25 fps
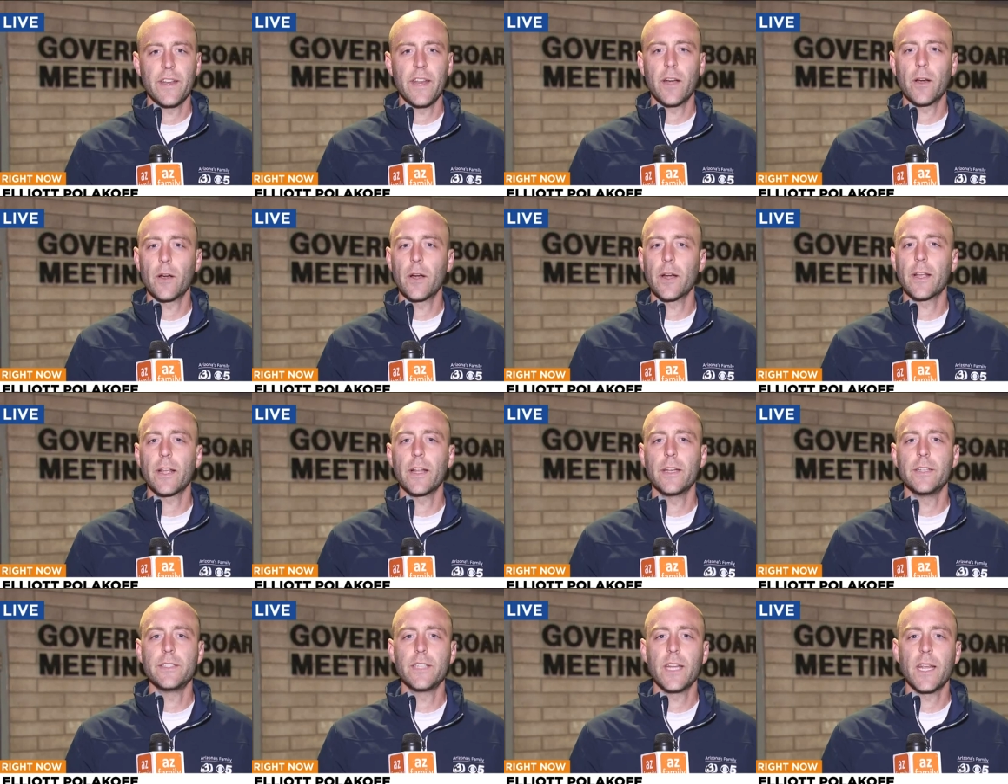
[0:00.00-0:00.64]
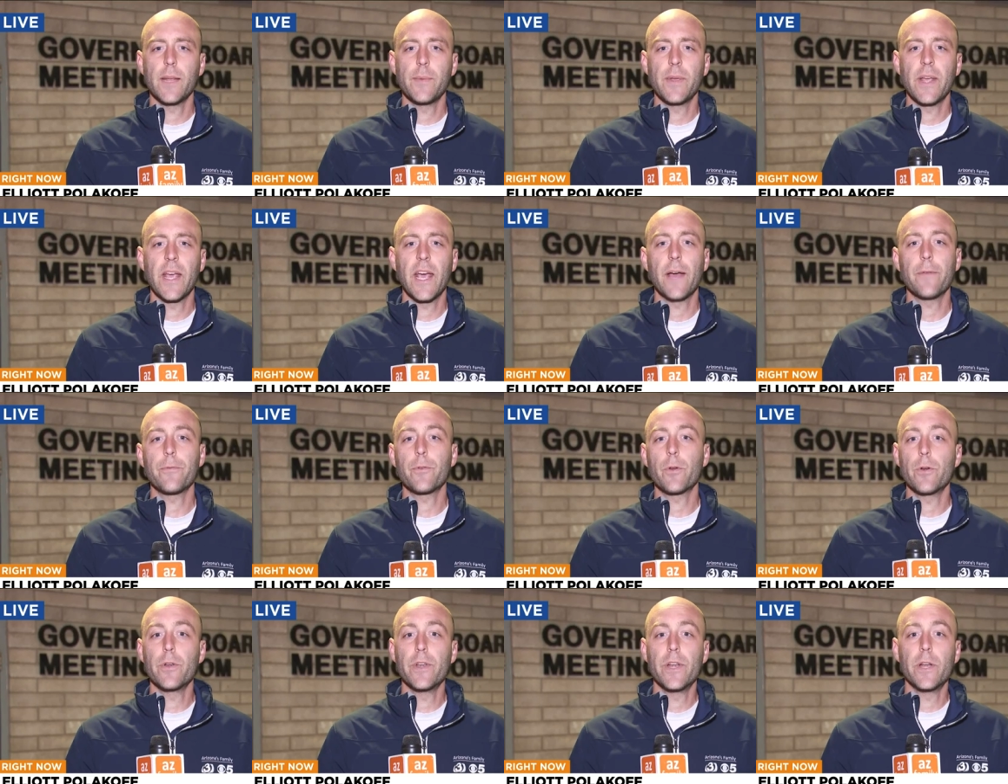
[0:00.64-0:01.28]
Derek and Jamie
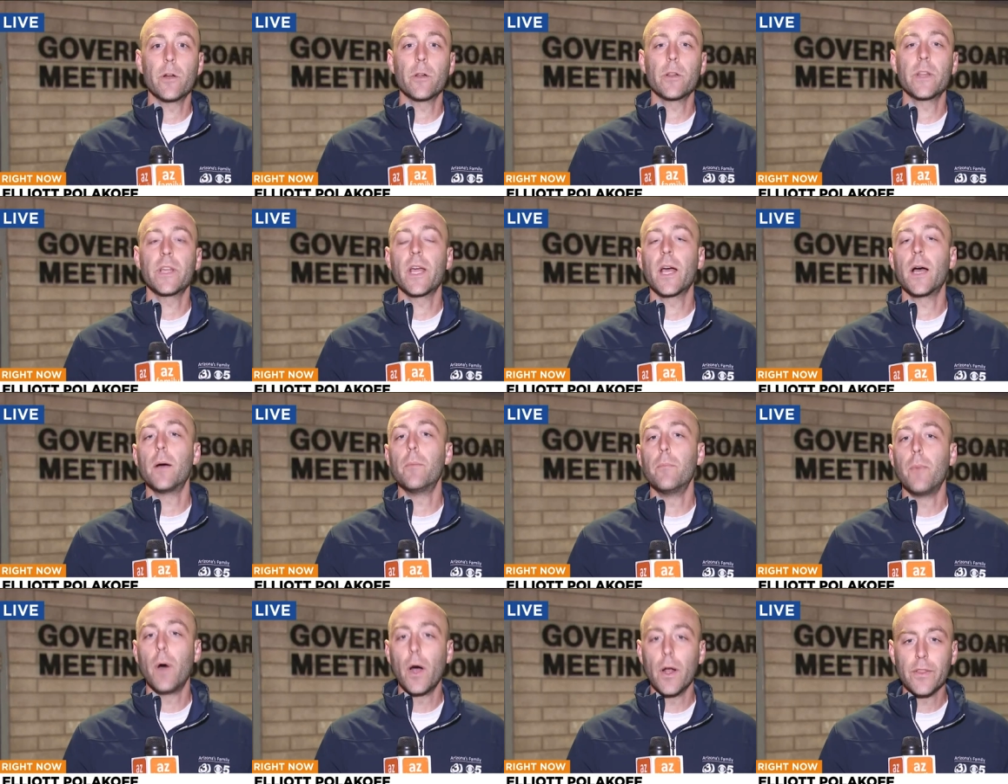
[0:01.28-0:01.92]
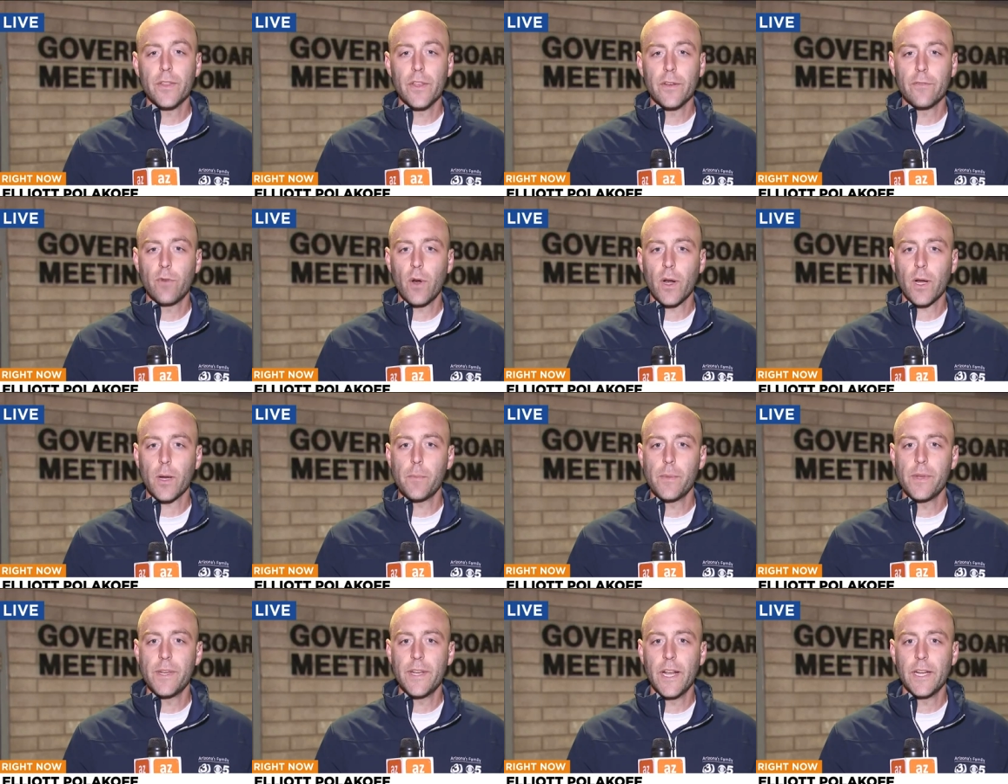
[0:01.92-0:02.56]
after nearly a month of
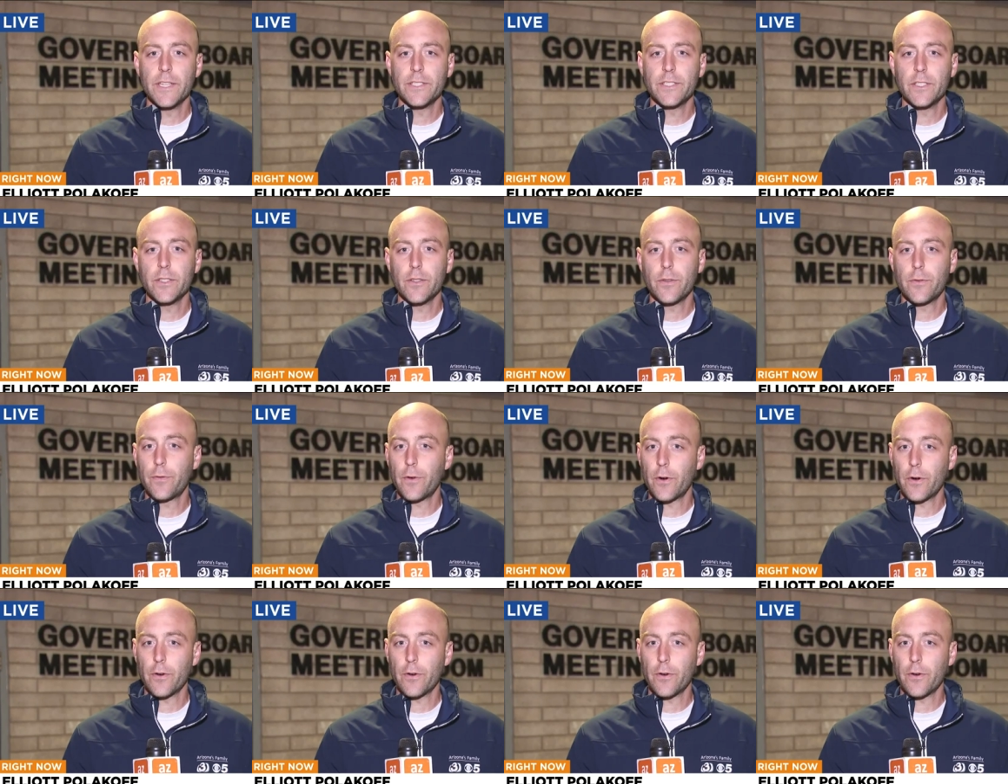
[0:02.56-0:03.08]
recommendations,